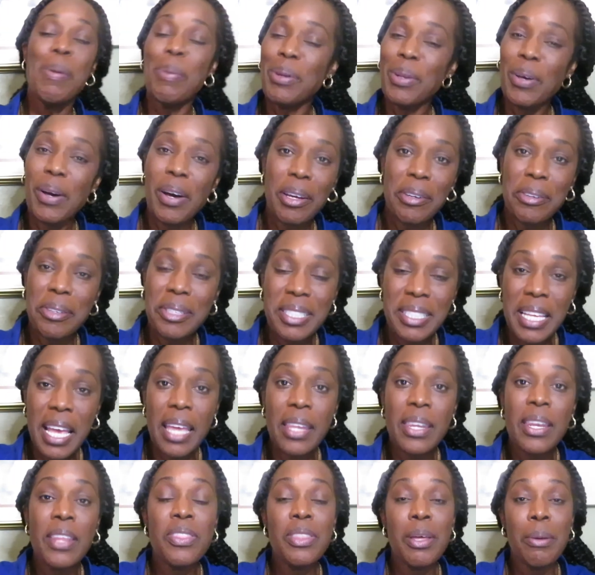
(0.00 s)
people don't
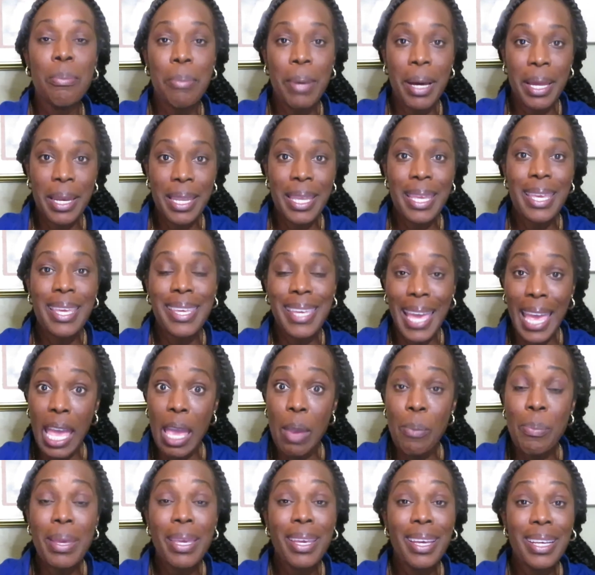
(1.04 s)
understand the money
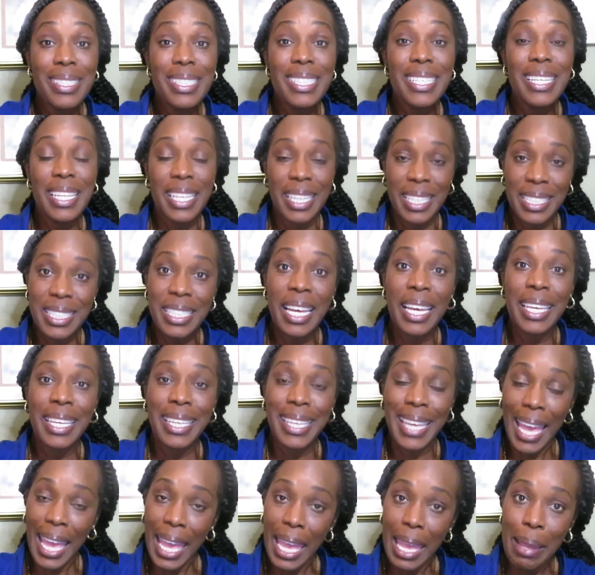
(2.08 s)
game because it is a
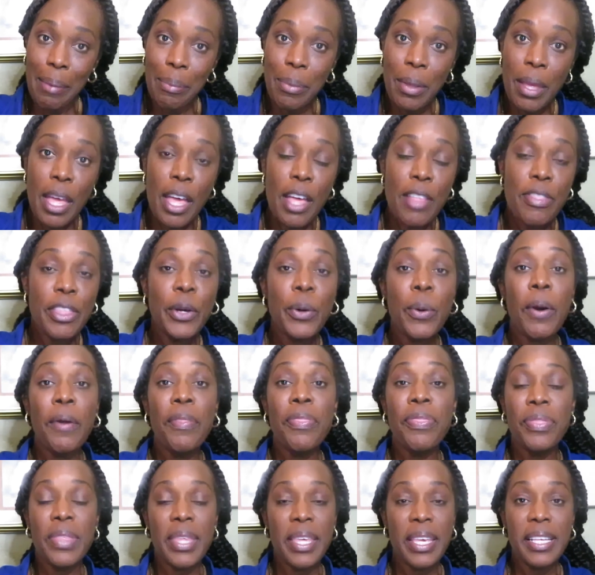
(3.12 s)
game. There
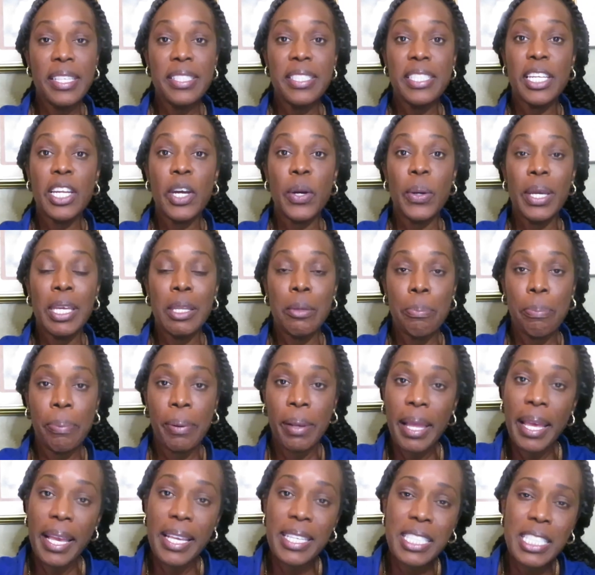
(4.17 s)
are things that are in
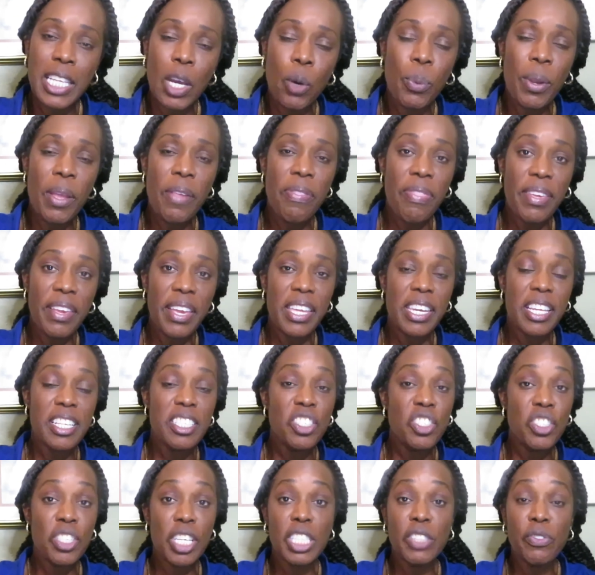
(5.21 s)
place that we think it
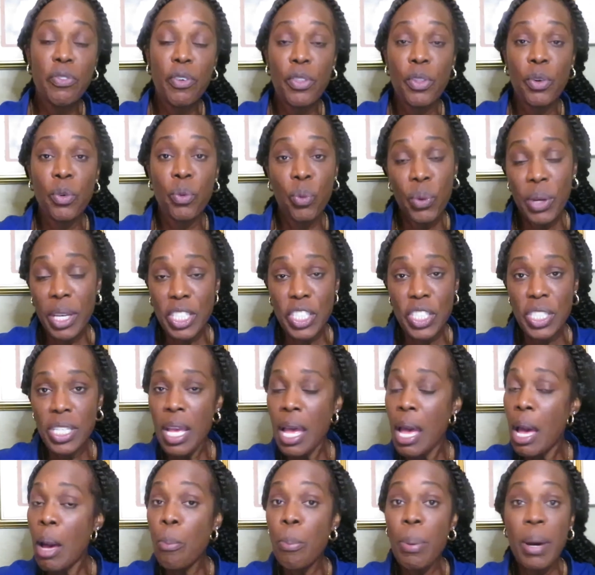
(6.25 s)
is just for the rich,
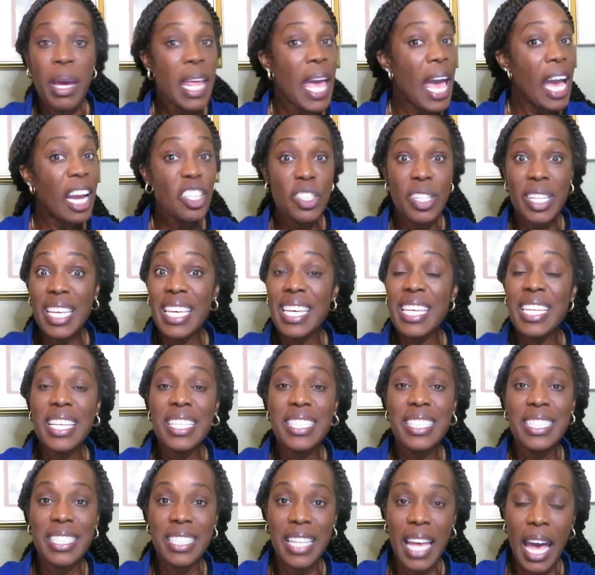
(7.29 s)
but actually it
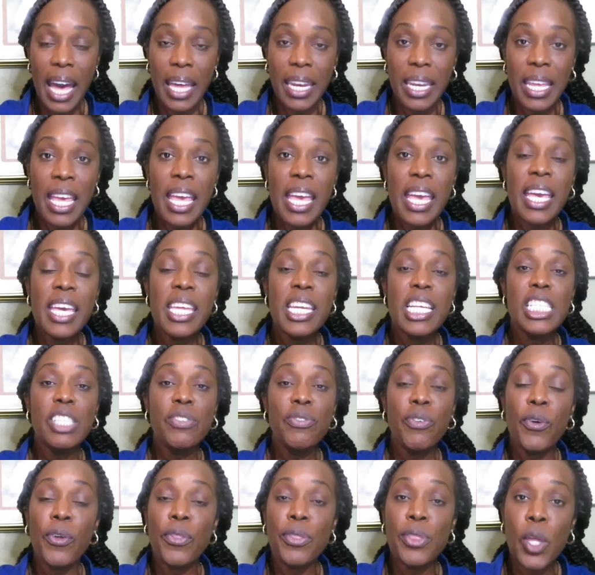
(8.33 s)
is not. It is
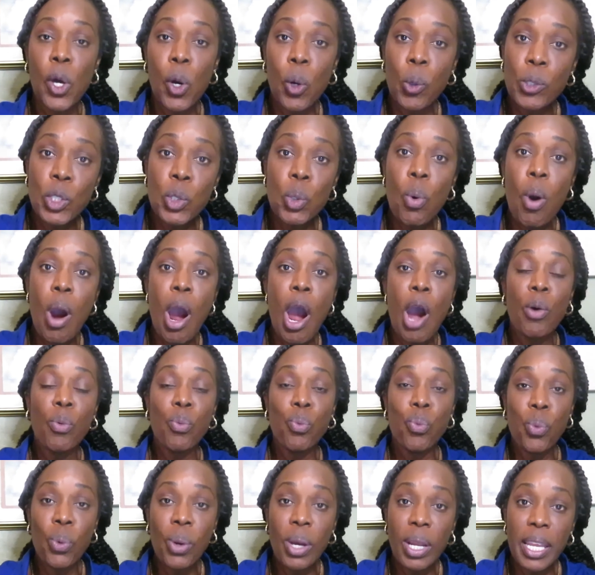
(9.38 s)
for those who are
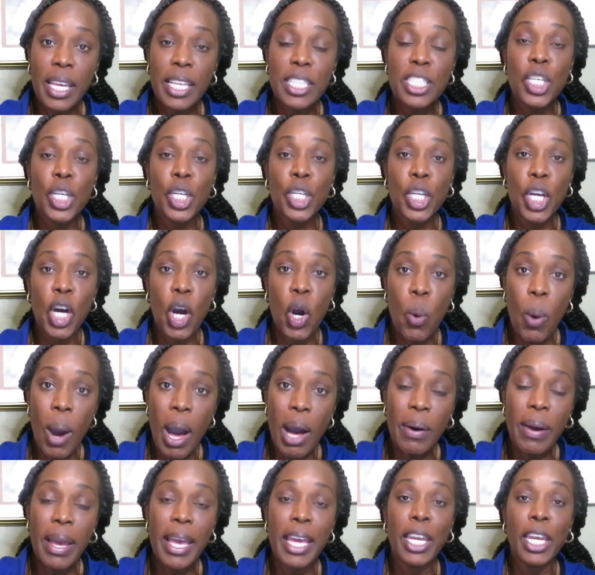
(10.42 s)
willing to go
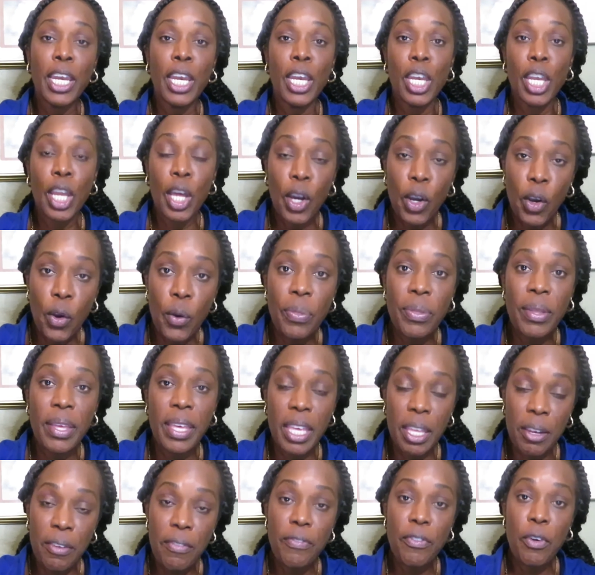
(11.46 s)
out and learn the
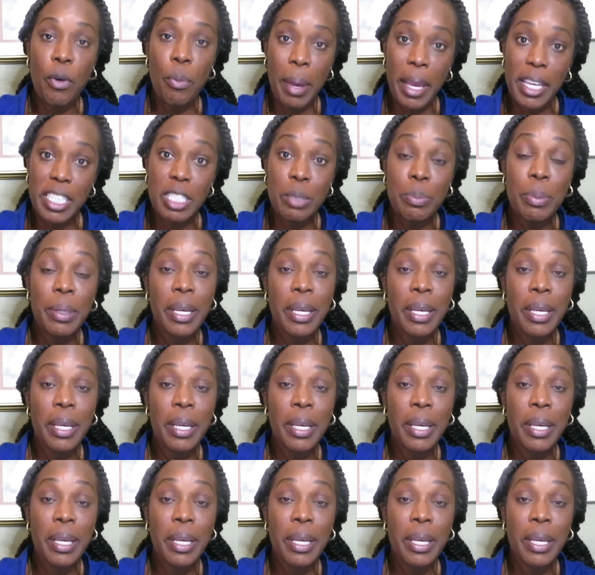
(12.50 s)
information